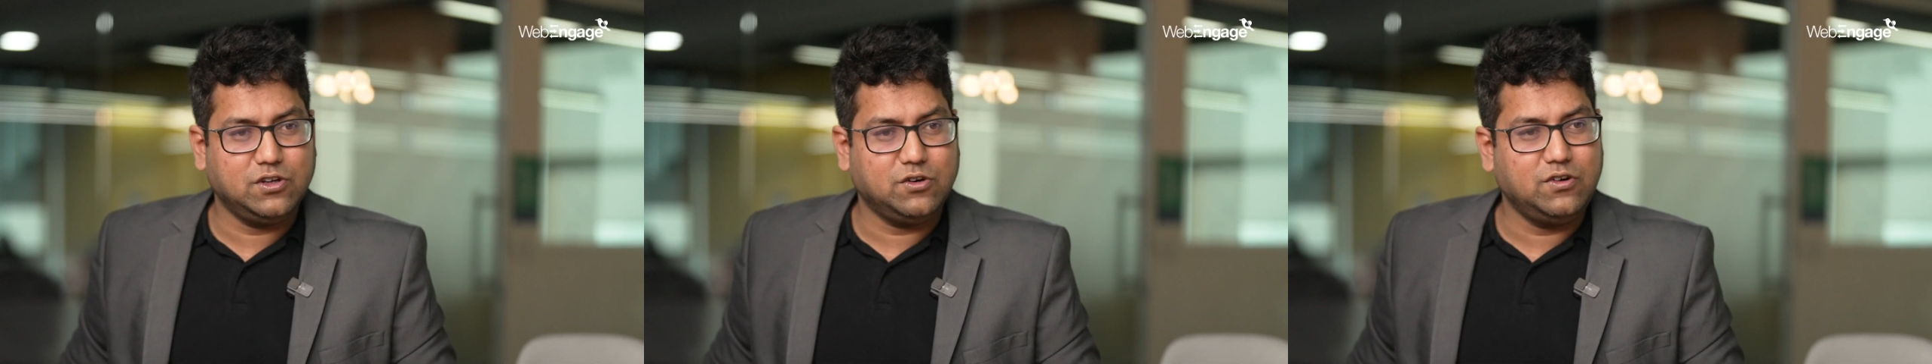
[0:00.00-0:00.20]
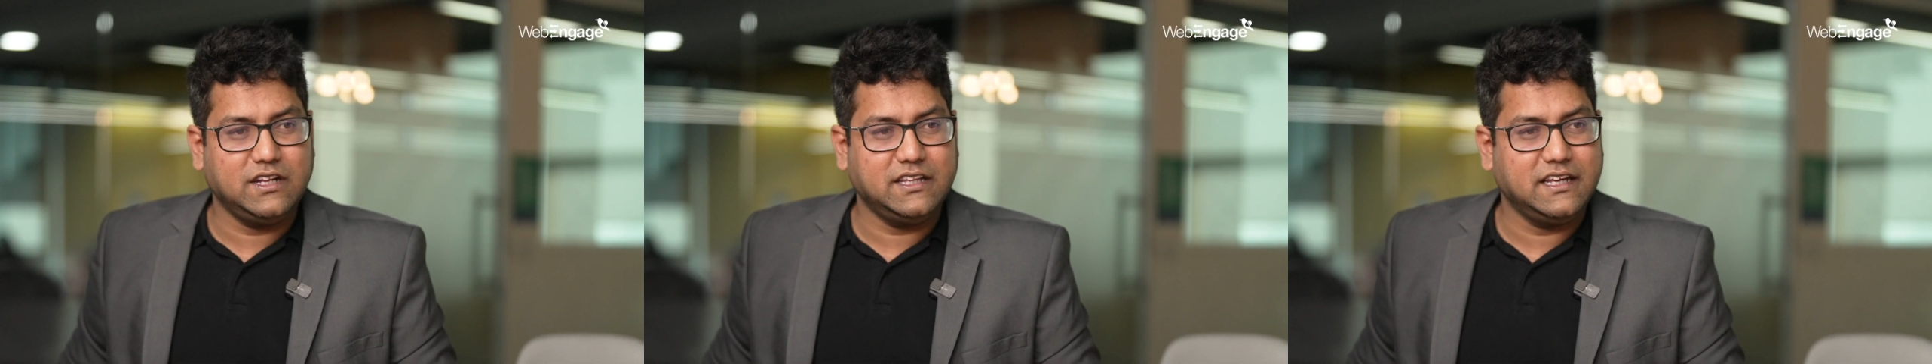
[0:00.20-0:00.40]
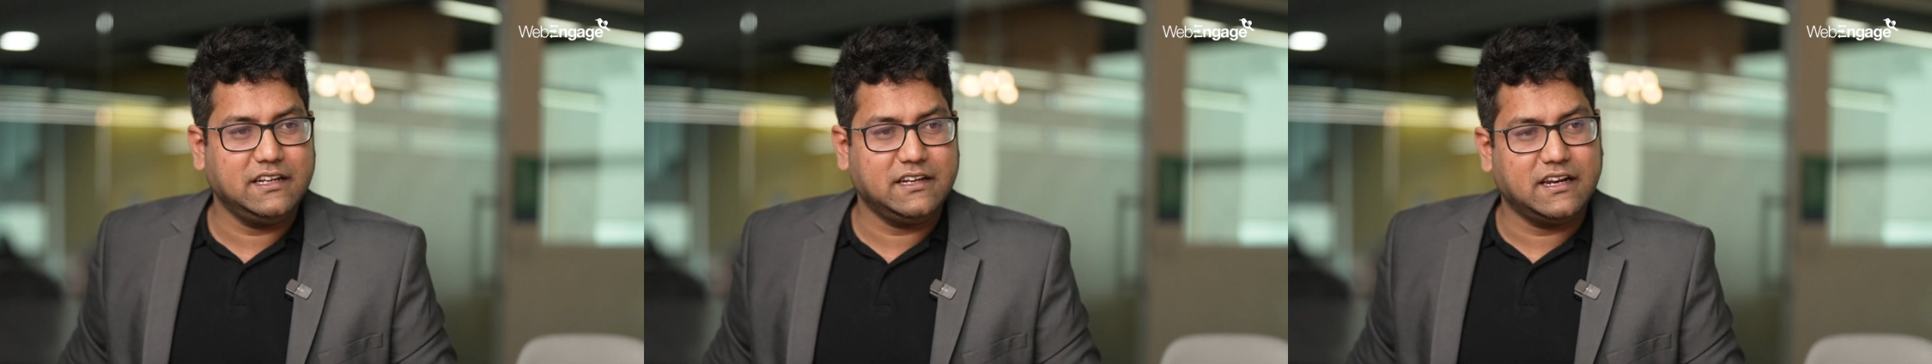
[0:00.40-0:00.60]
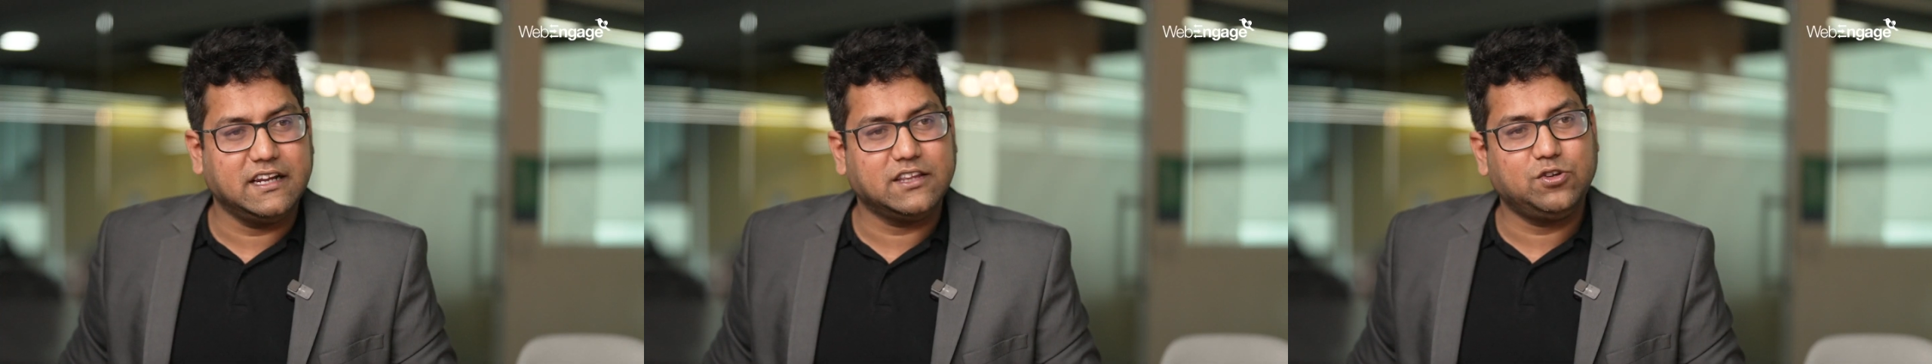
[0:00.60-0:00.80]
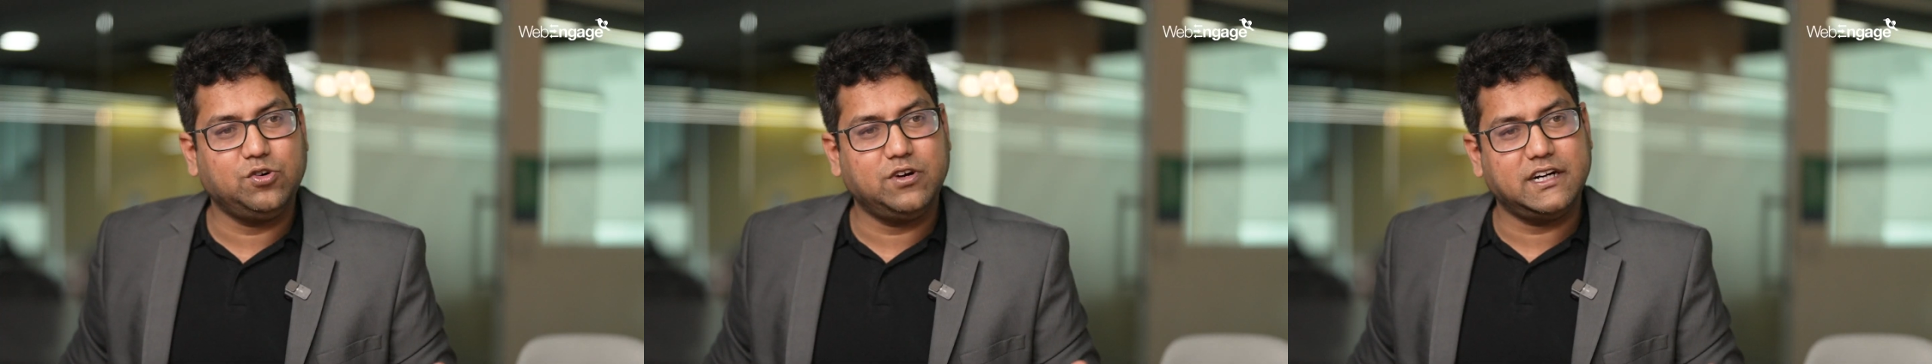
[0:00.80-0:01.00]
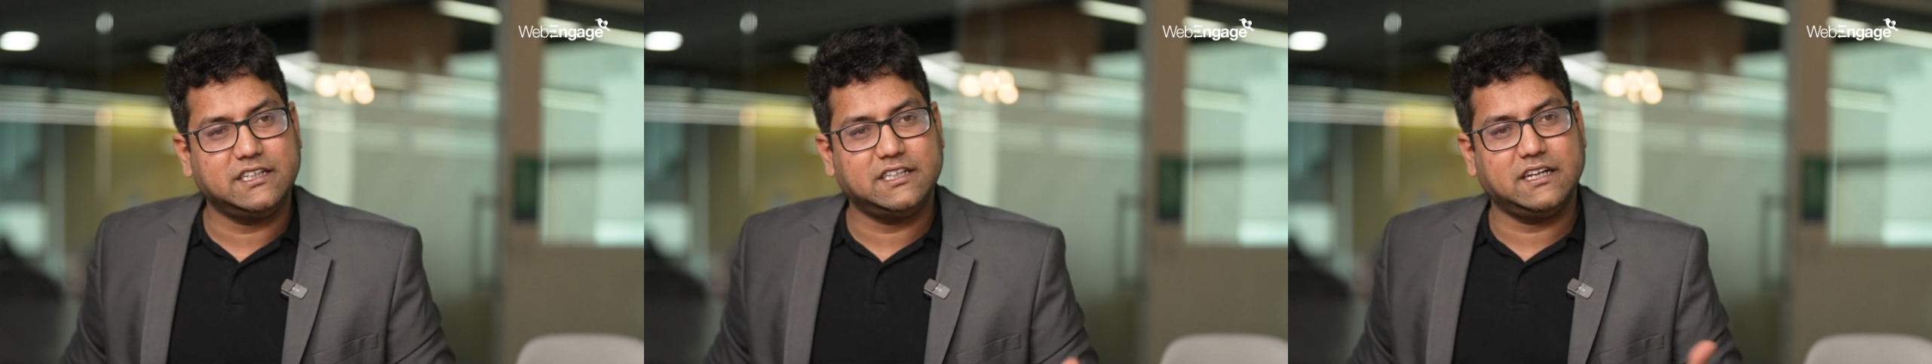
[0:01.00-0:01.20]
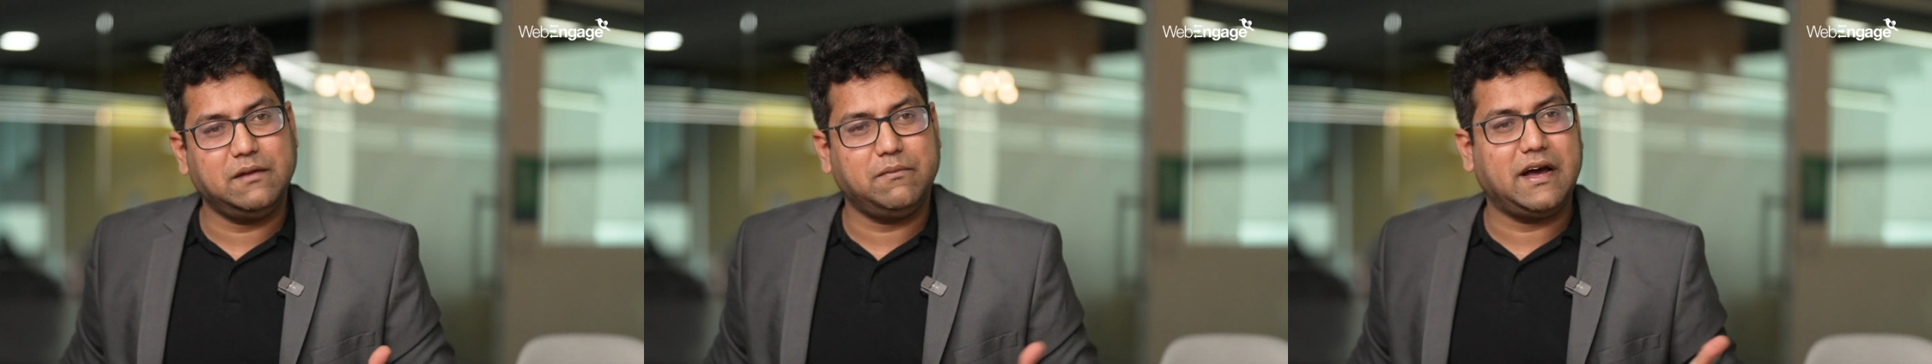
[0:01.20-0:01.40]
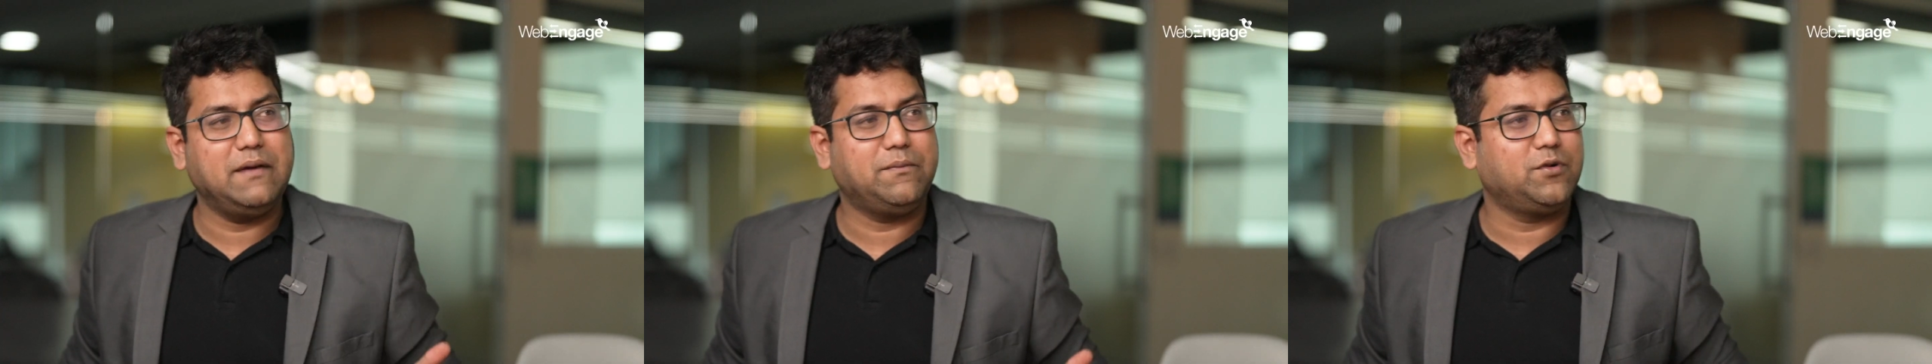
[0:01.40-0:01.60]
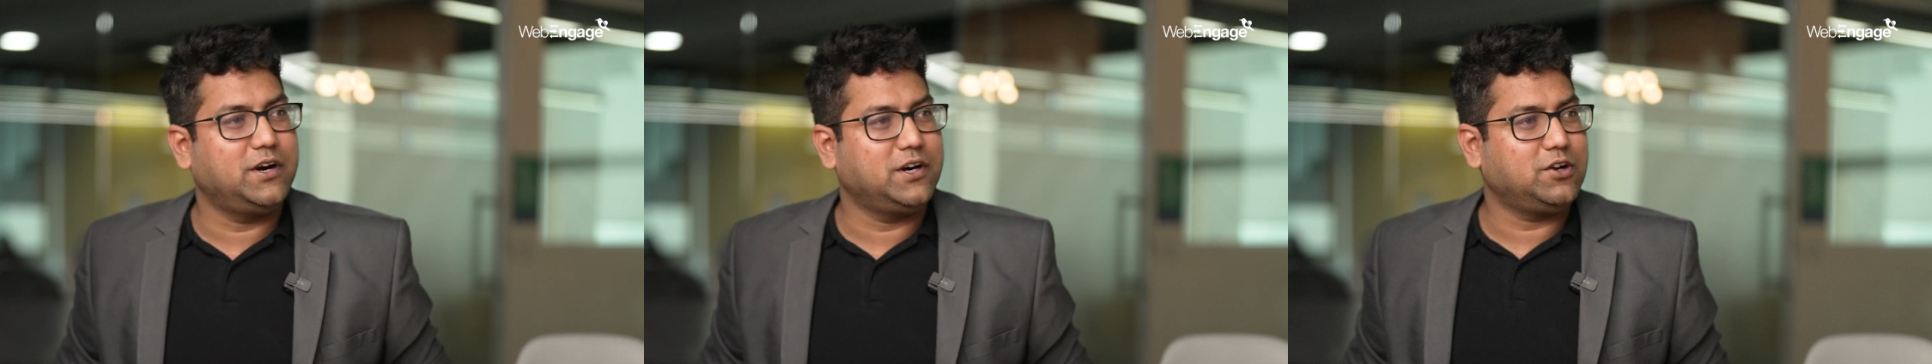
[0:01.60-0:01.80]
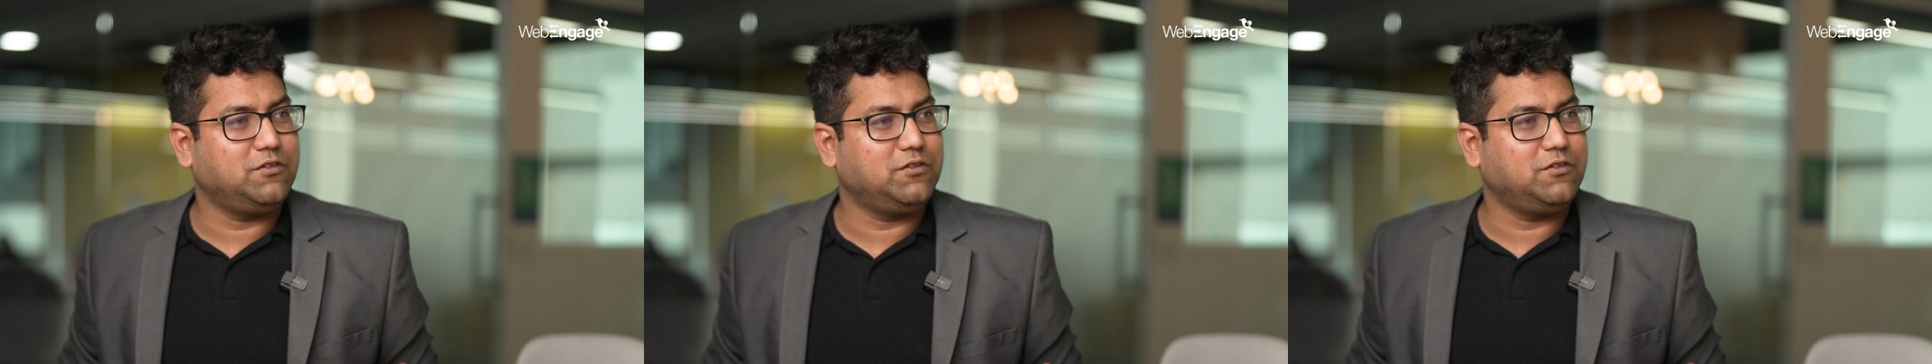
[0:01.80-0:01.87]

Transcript: the only thing, click-through rates are the byproduct